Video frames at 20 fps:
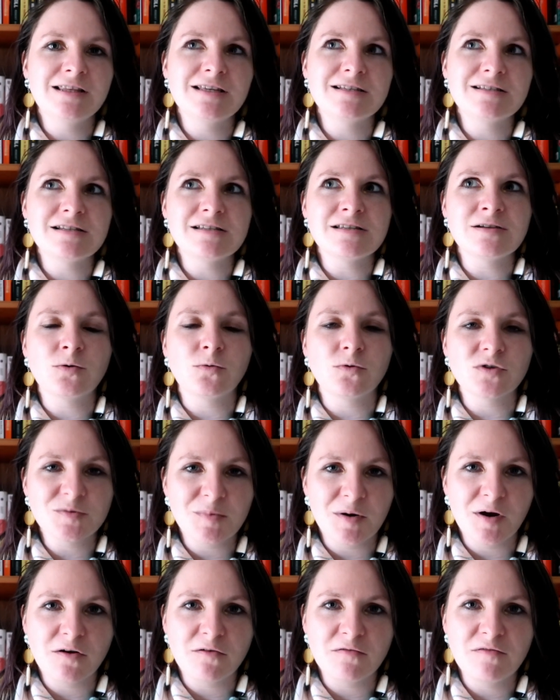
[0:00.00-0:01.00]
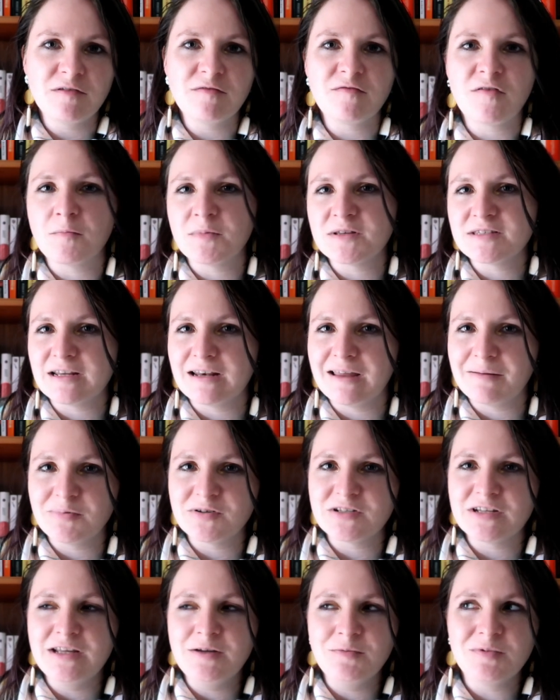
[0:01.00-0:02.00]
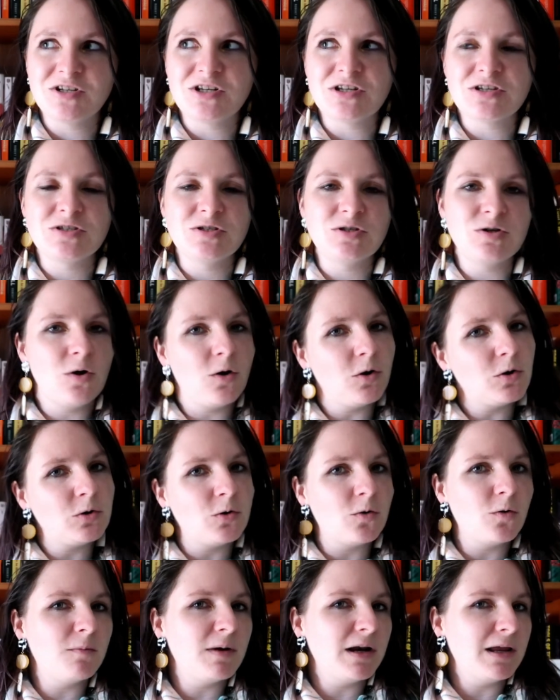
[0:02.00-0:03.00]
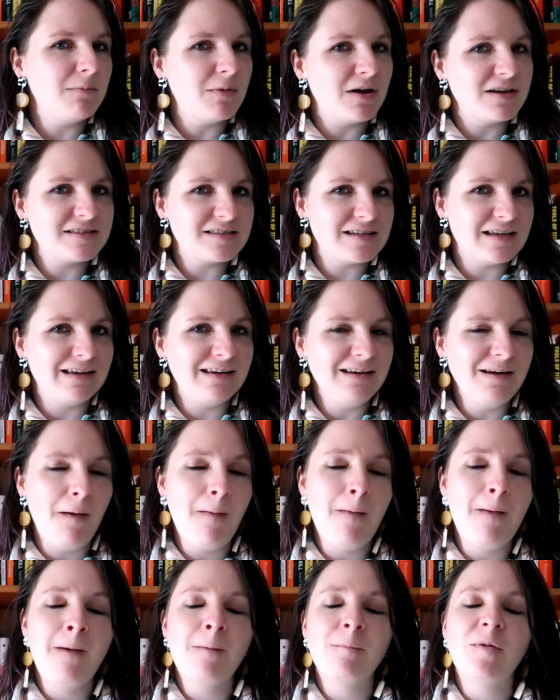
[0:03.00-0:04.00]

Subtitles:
This is an autobiography from a celebrity, which is not normally my scene,